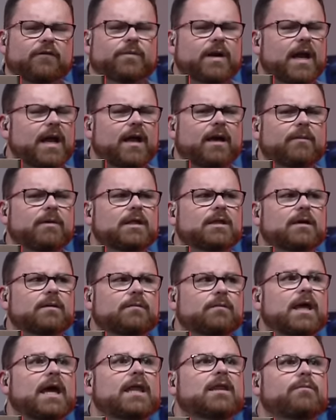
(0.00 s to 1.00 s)
But I, I mean the
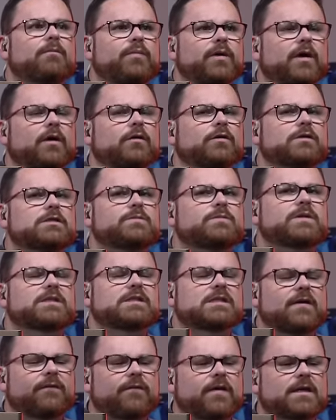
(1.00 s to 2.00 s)
yeah the build
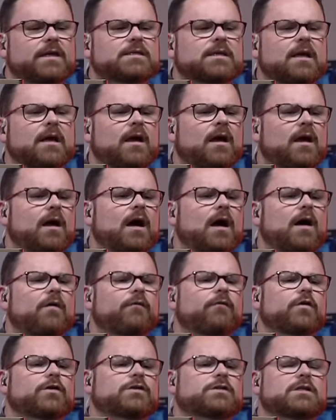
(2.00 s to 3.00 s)
specifics uh,
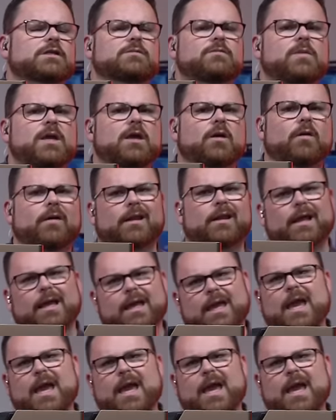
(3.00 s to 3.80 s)
versus me going like,